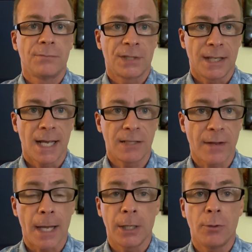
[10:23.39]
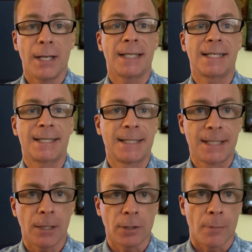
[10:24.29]
today's value is
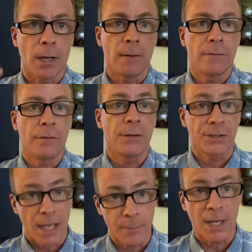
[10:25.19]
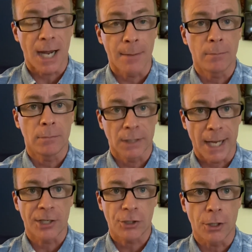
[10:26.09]
still above the same time
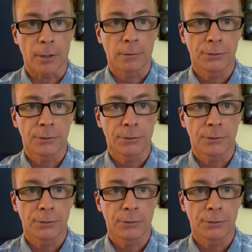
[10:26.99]
last year.